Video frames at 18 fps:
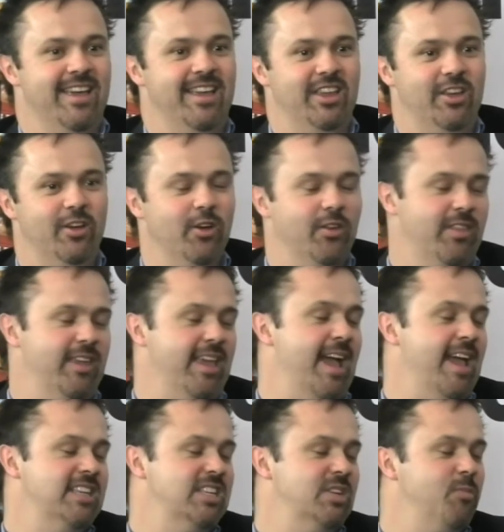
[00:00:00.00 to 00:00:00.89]
You've got the
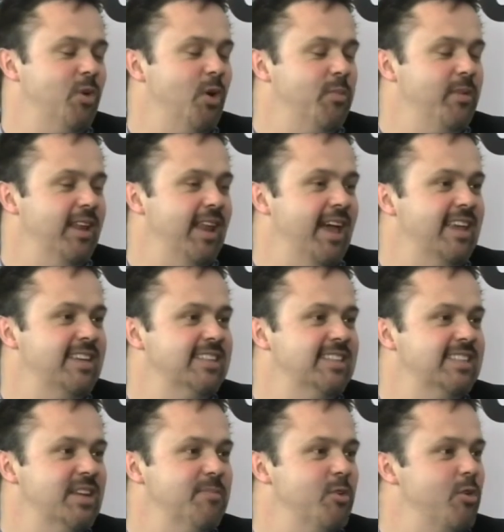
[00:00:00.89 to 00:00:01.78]
ageing population
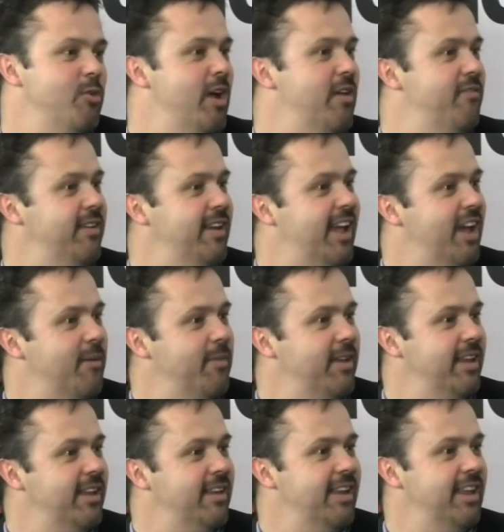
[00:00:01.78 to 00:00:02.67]
demographic
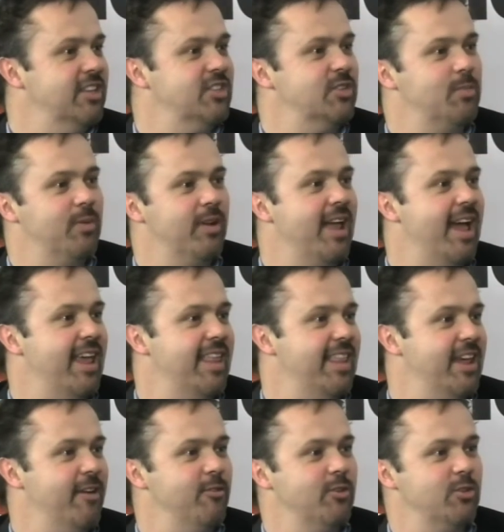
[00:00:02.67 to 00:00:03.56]
coming into play
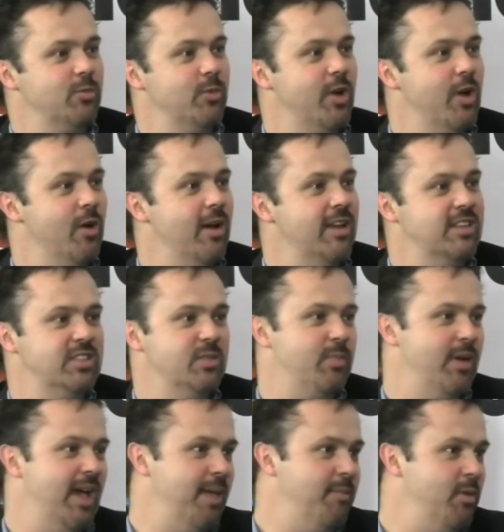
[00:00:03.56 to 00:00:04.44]
there as well. As the
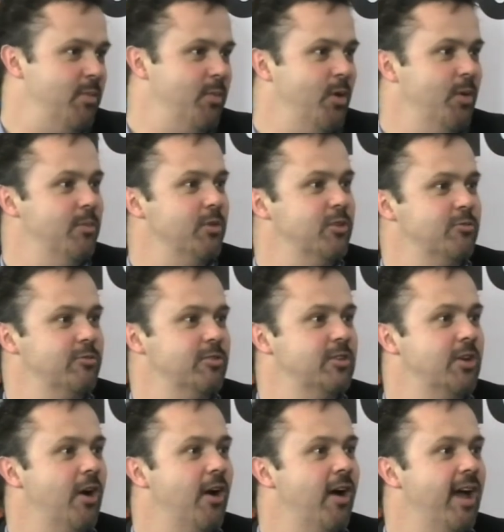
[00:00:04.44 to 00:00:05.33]
baby boomers
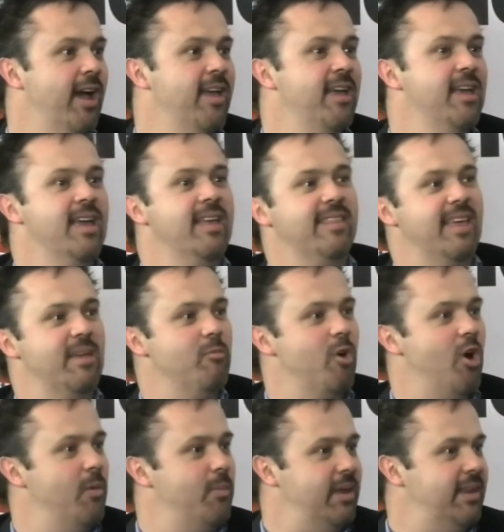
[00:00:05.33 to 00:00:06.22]
retire, they
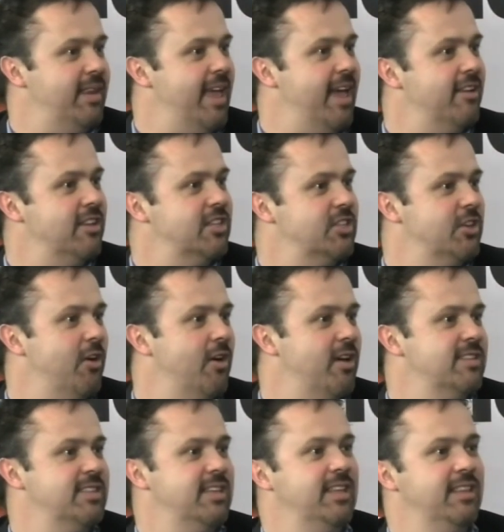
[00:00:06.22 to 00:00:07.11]
might be
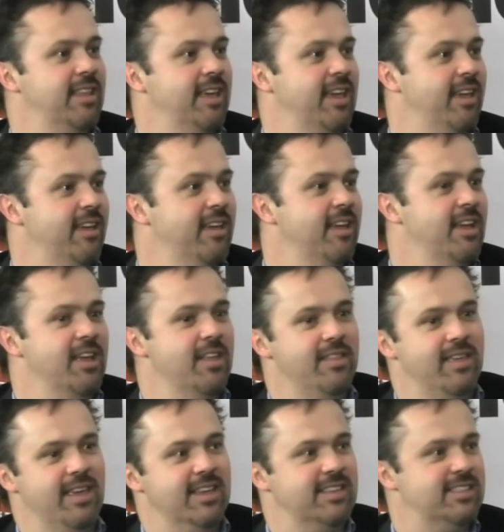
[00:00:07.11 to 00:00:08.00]
downsizing
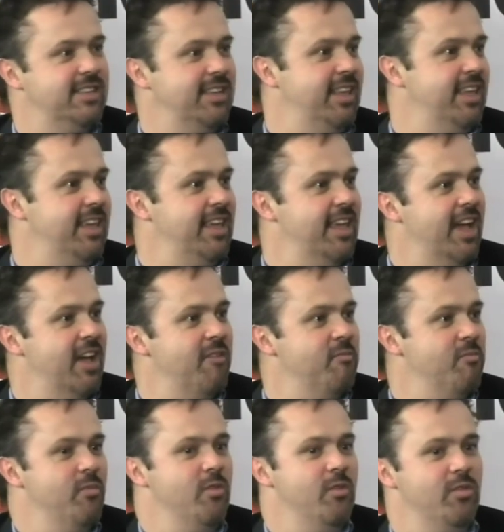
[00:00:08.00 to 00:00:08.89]
their city,
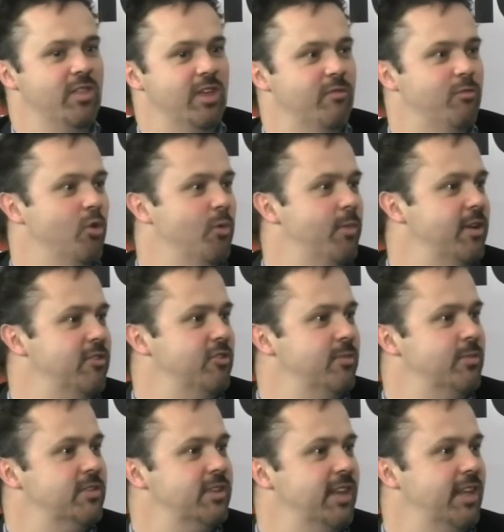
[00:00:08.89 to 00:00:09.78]
their
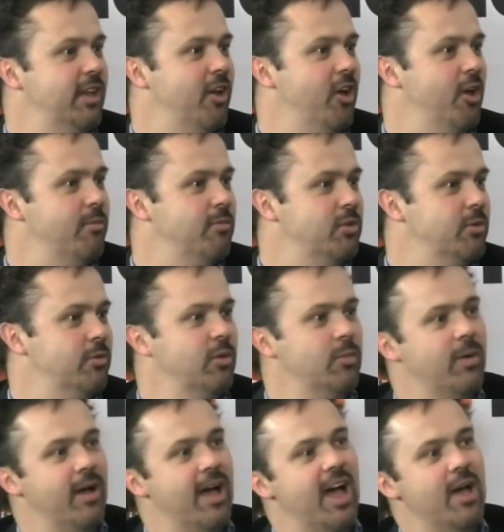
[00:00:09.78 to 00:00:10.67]
4-bedroom city home to an
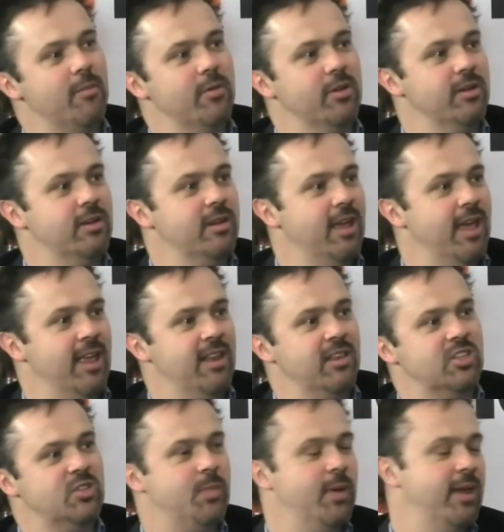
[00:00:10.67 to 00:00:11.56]
apartment
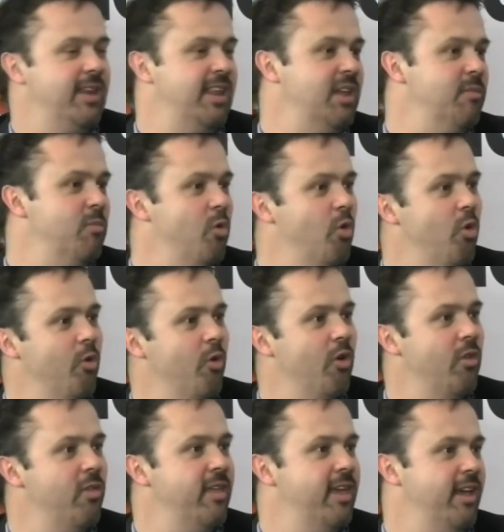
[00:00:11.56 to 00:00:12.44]
and spending more
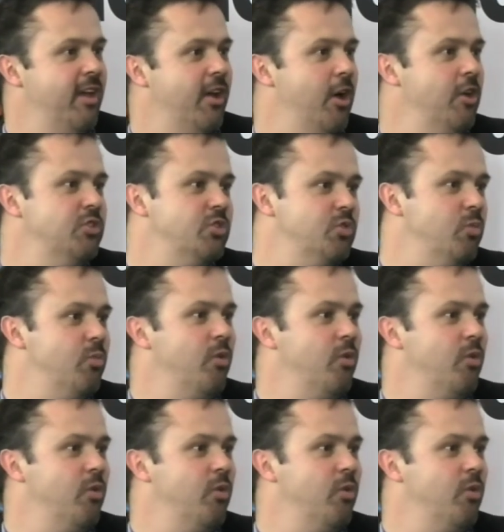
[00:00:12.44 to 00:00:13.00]
on their coastal